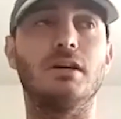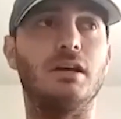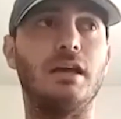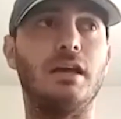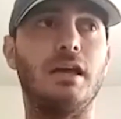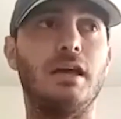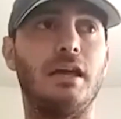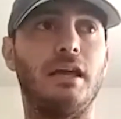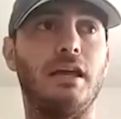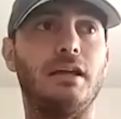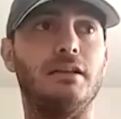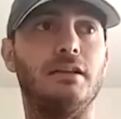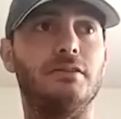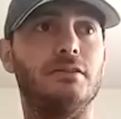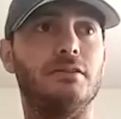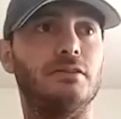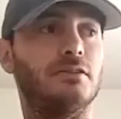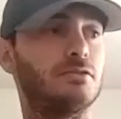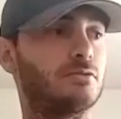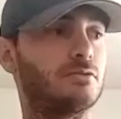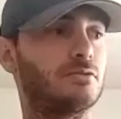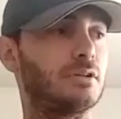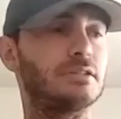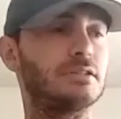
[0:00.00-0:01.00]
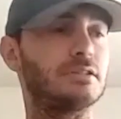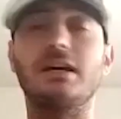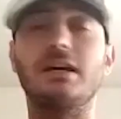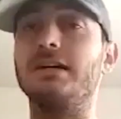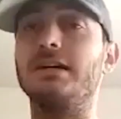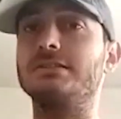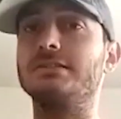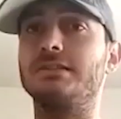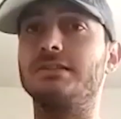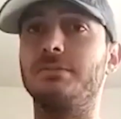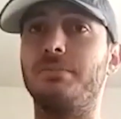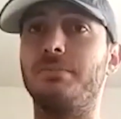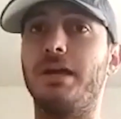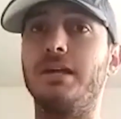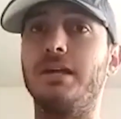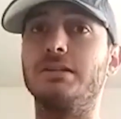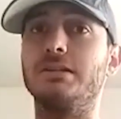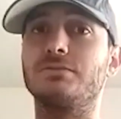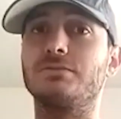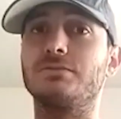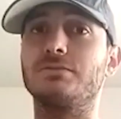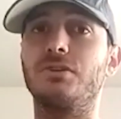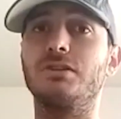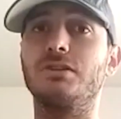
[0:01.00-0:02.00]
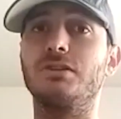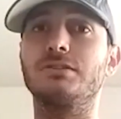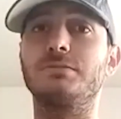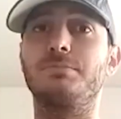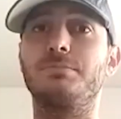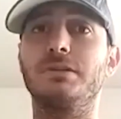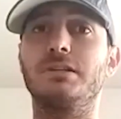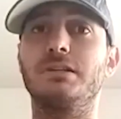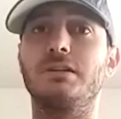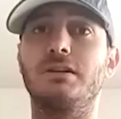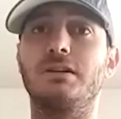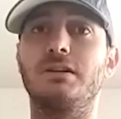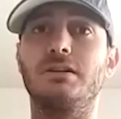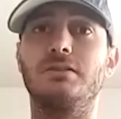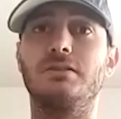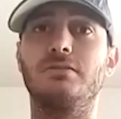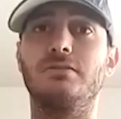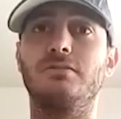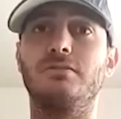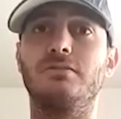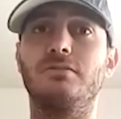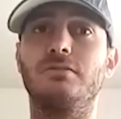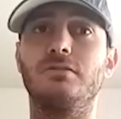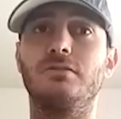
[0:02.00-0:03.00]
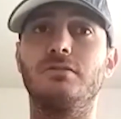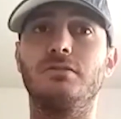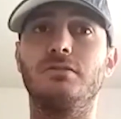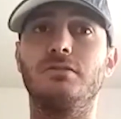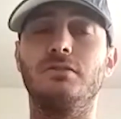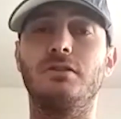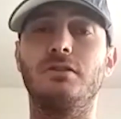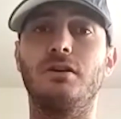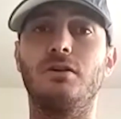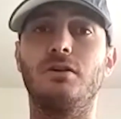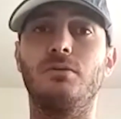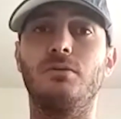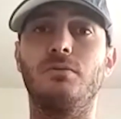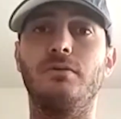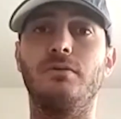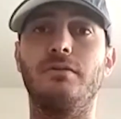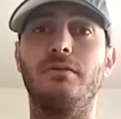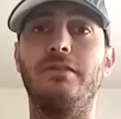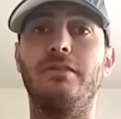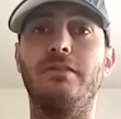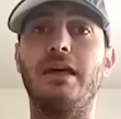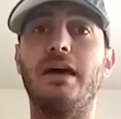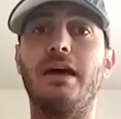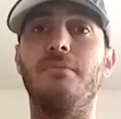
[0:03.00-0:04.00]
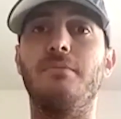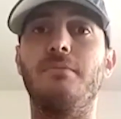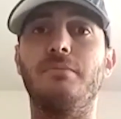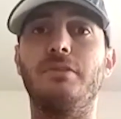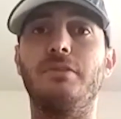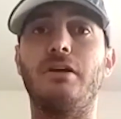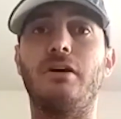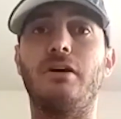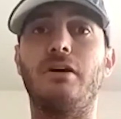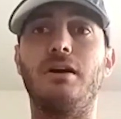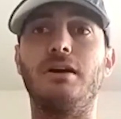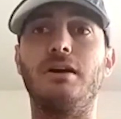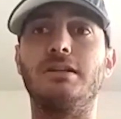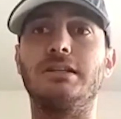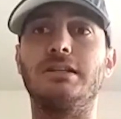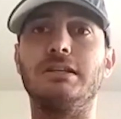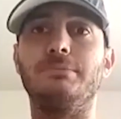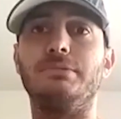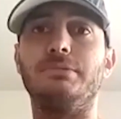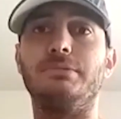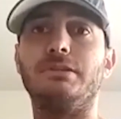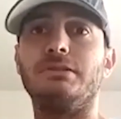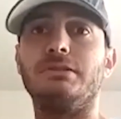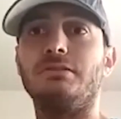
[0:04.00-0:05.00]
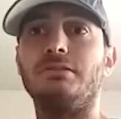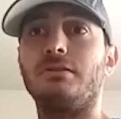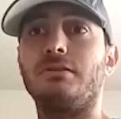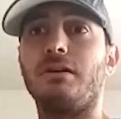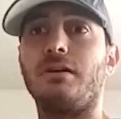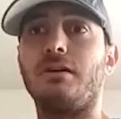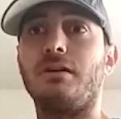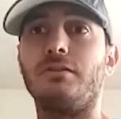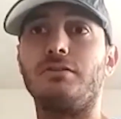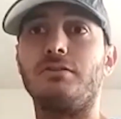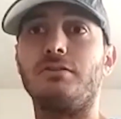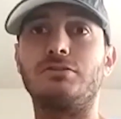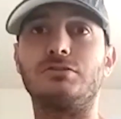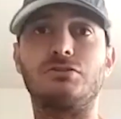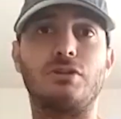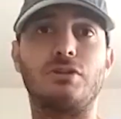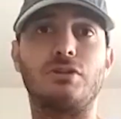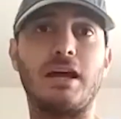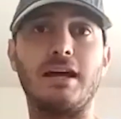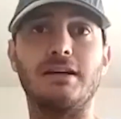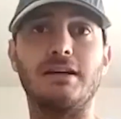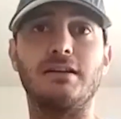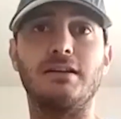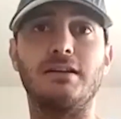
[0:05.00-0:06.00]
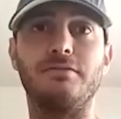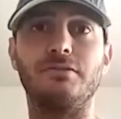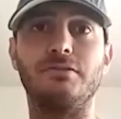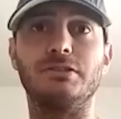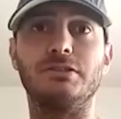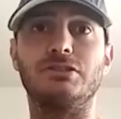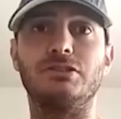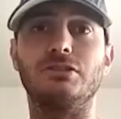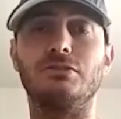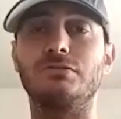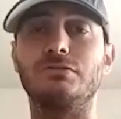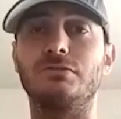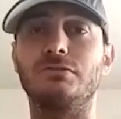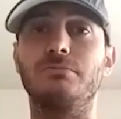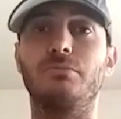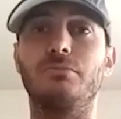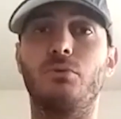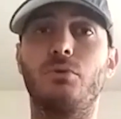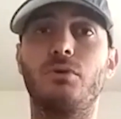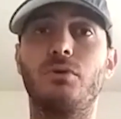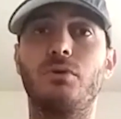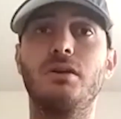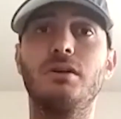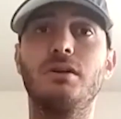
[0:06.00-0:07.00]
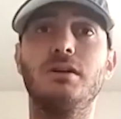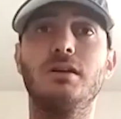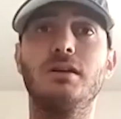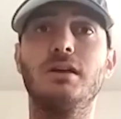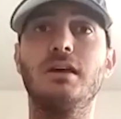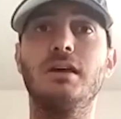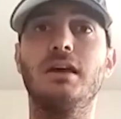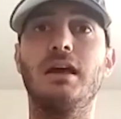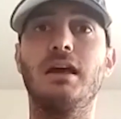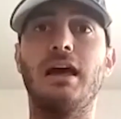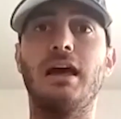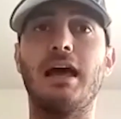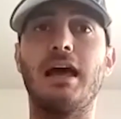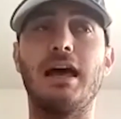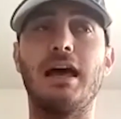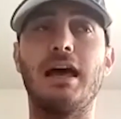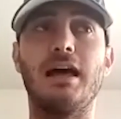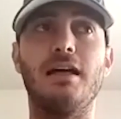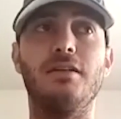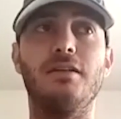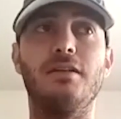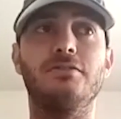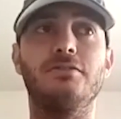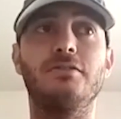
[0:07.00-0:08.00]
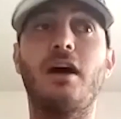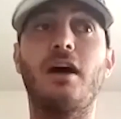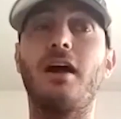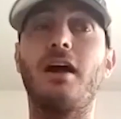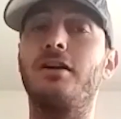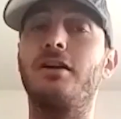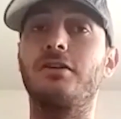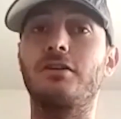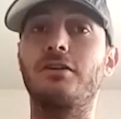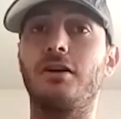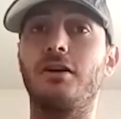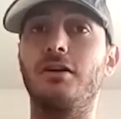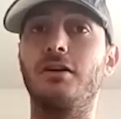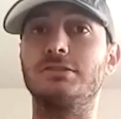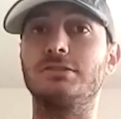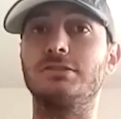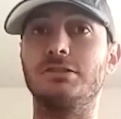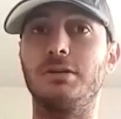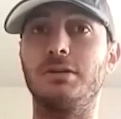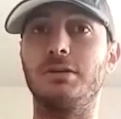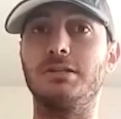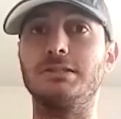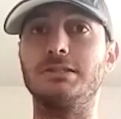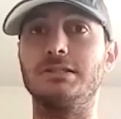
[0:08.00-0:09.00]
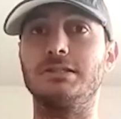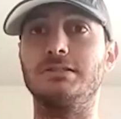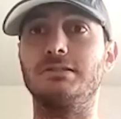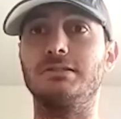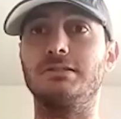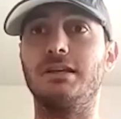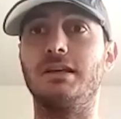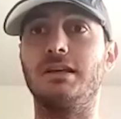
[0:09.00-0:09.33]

and criticize the banks first, because, them not keeping track of the children born has dire consequences.